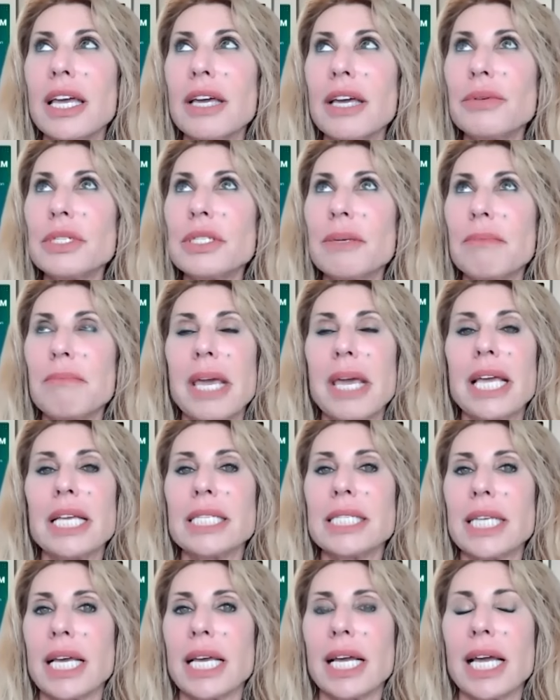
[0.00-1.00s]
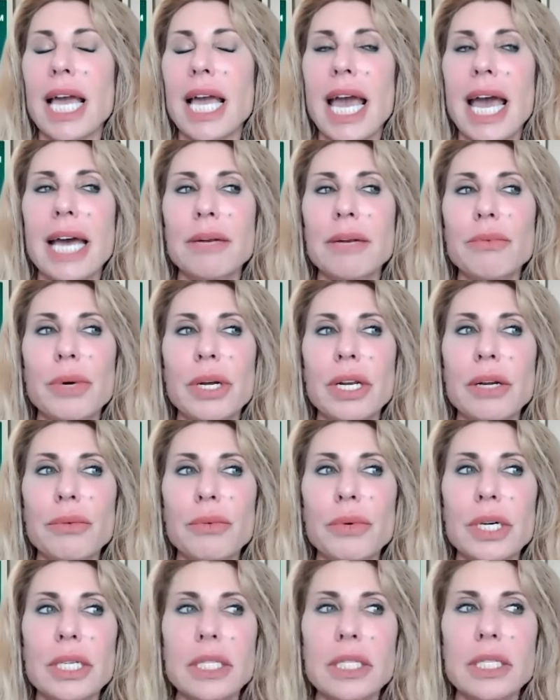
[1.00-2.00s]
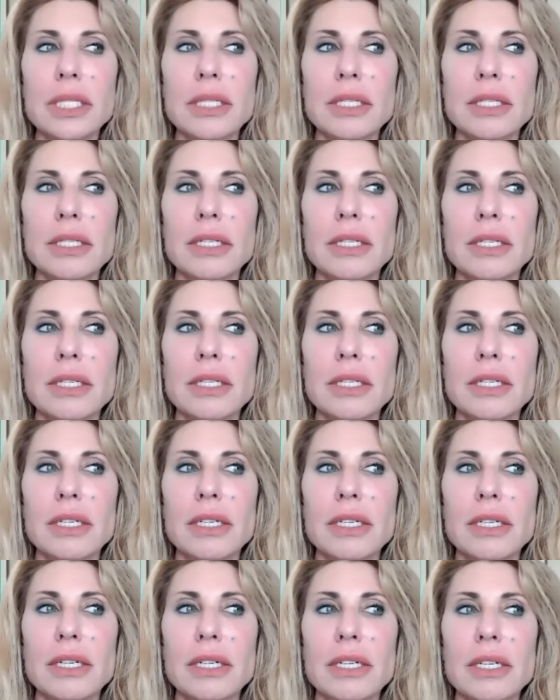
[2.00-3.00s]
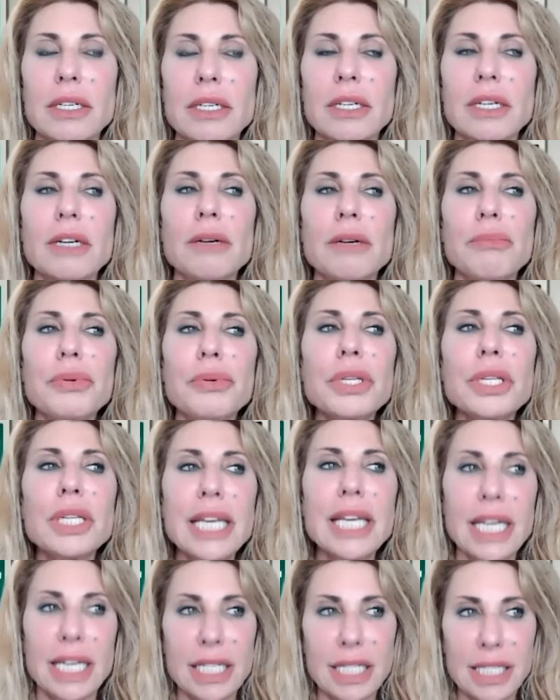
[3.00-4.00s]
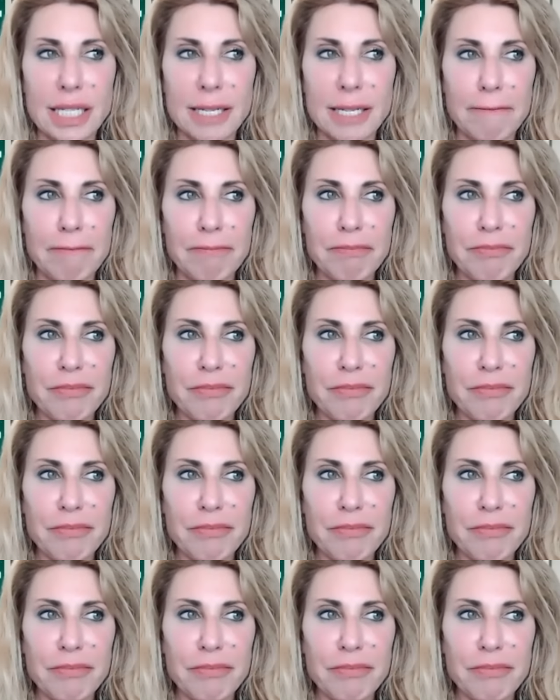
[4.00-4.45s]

It was amazing. And when it was complete,